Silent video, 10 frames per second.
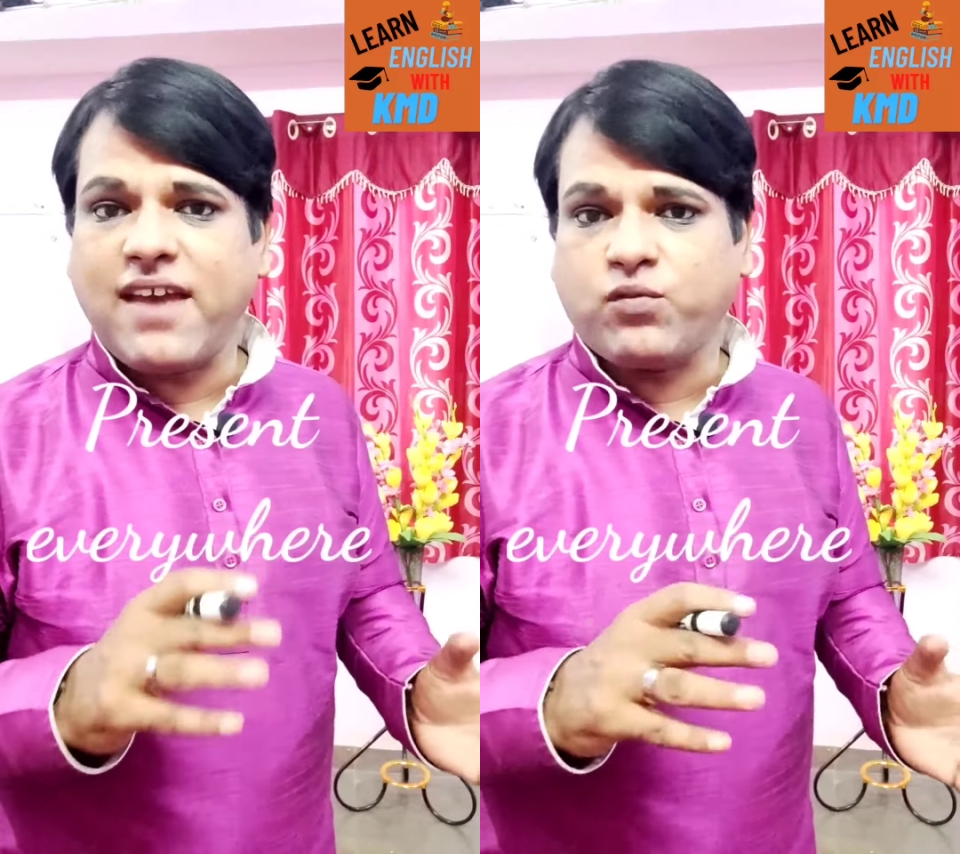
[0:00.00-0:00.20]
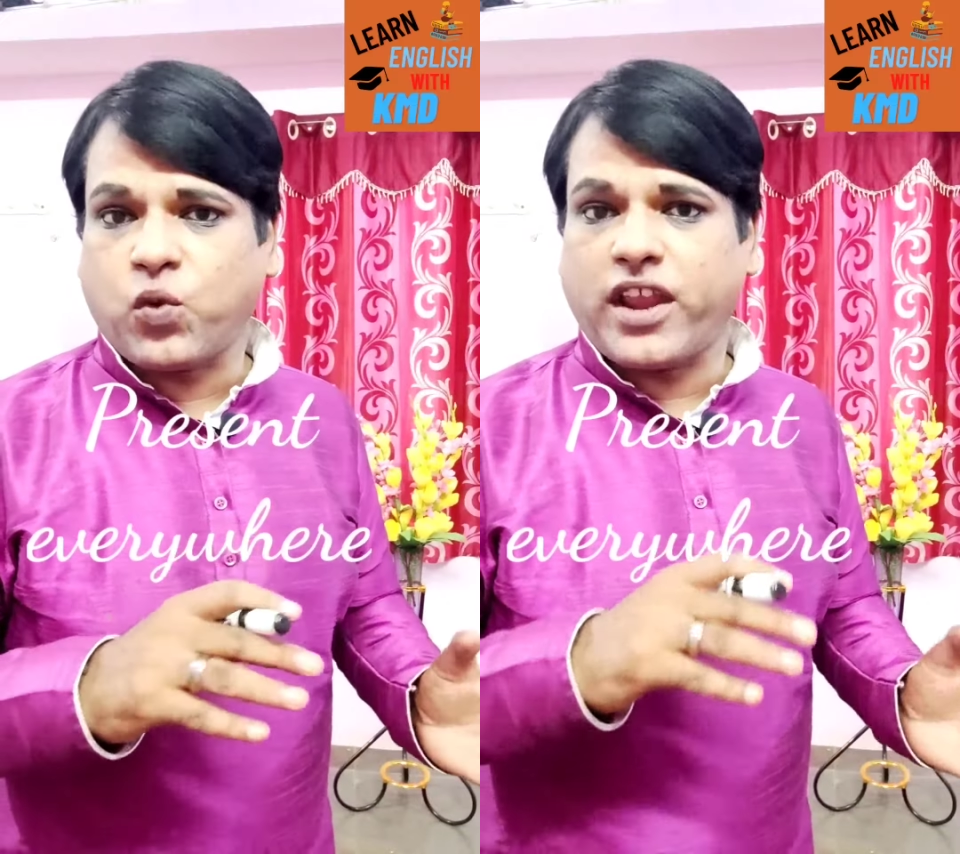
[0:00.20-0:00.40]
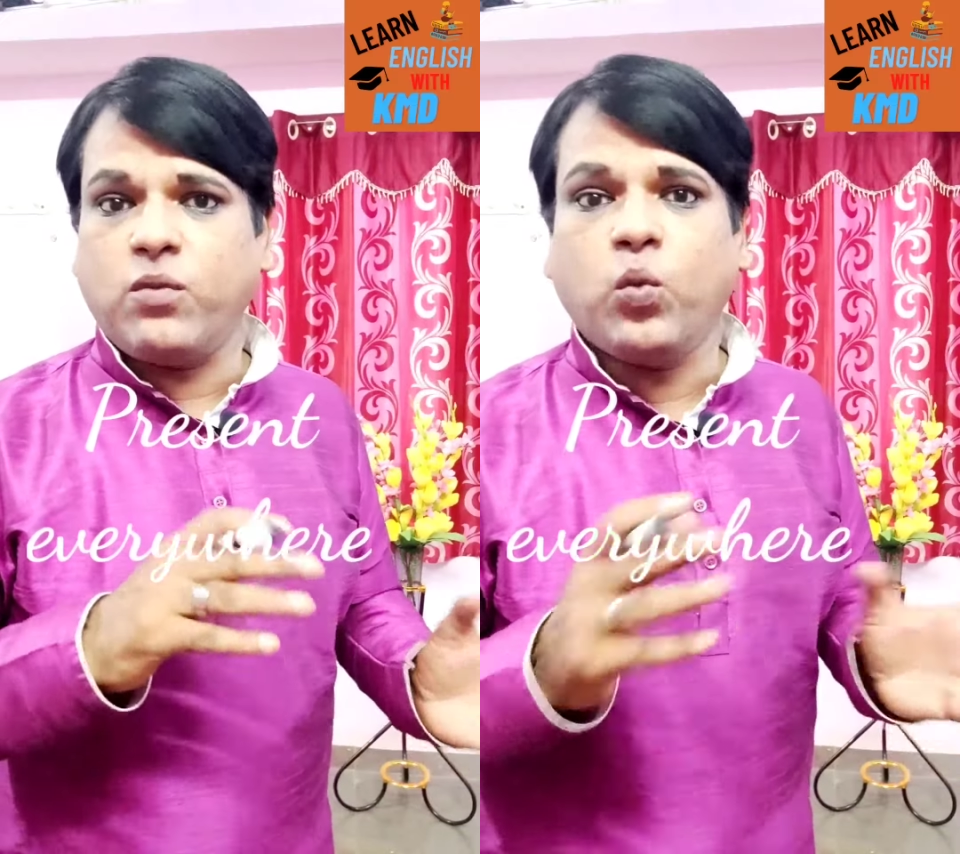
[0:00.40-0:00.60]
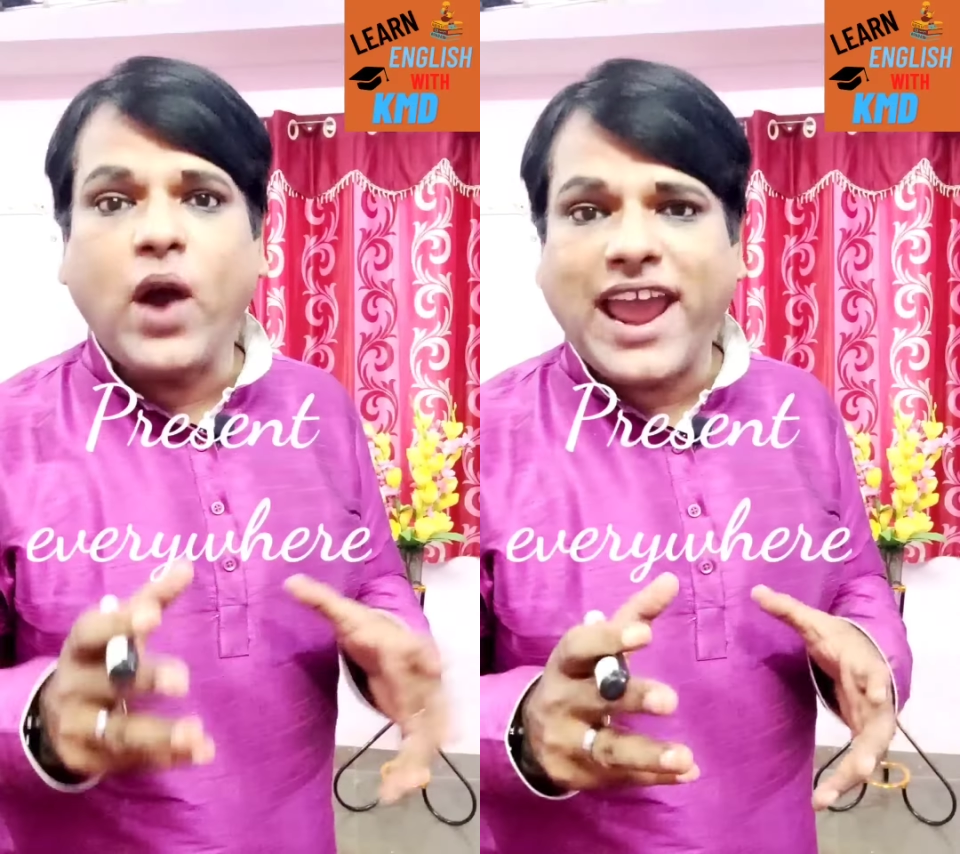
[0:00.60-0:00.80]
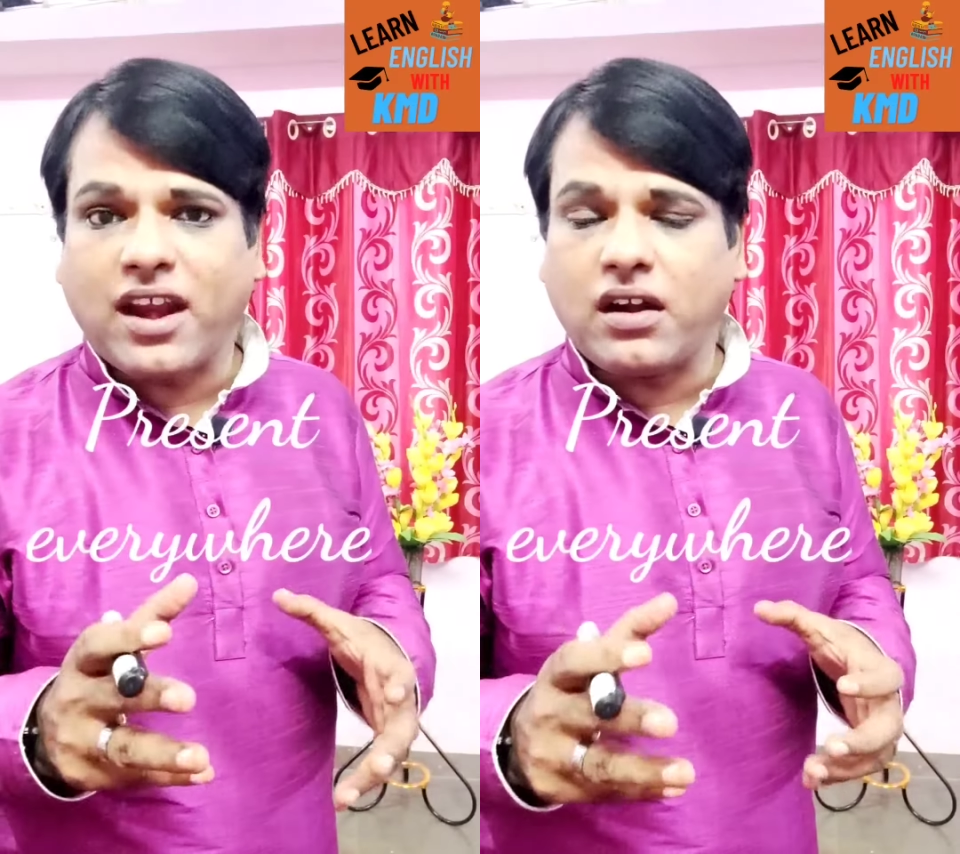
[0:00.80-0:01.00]

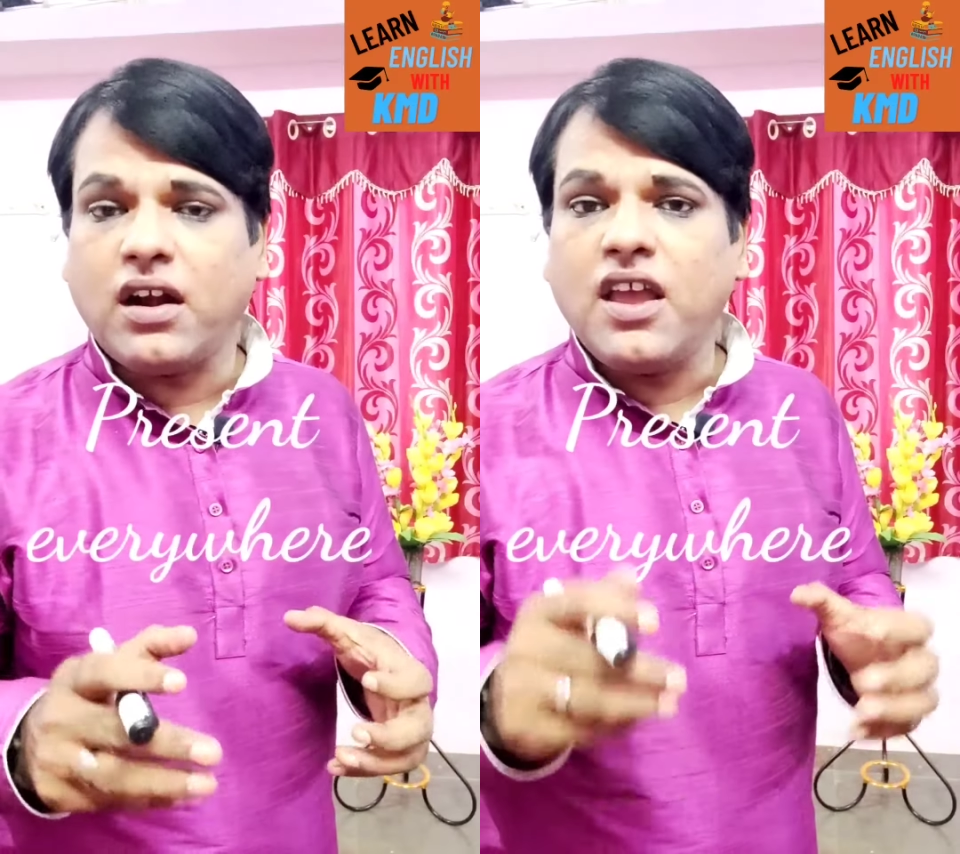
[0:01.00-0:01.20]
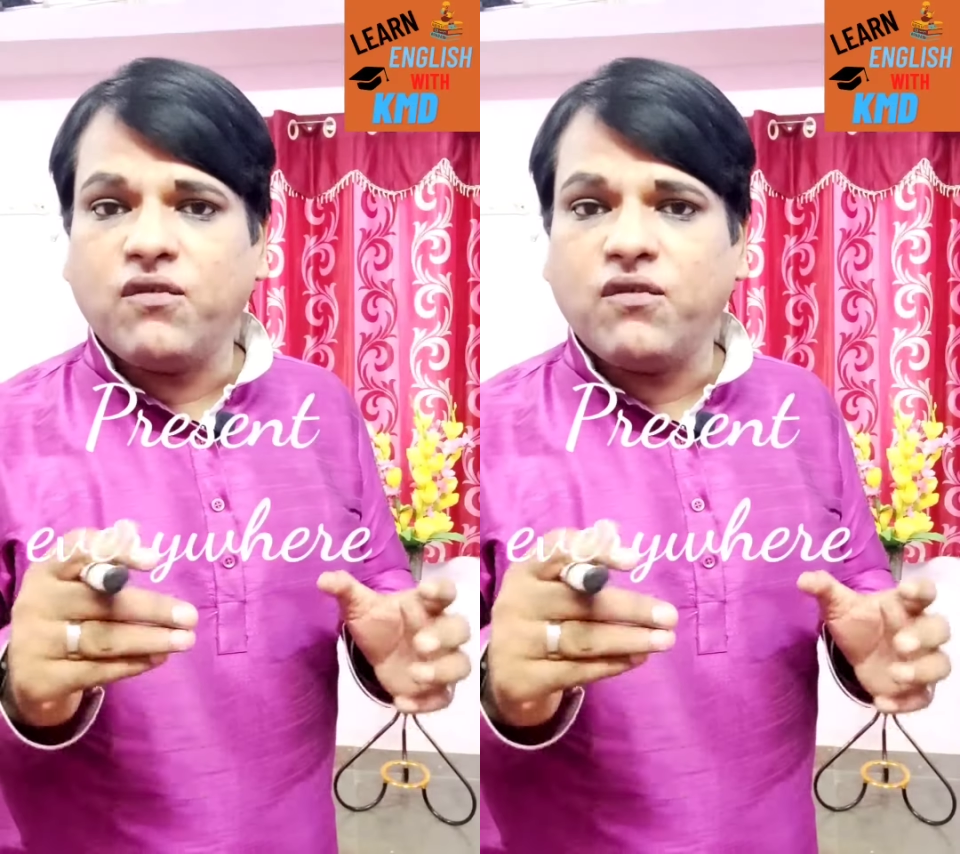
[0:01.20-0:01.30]
everywhere.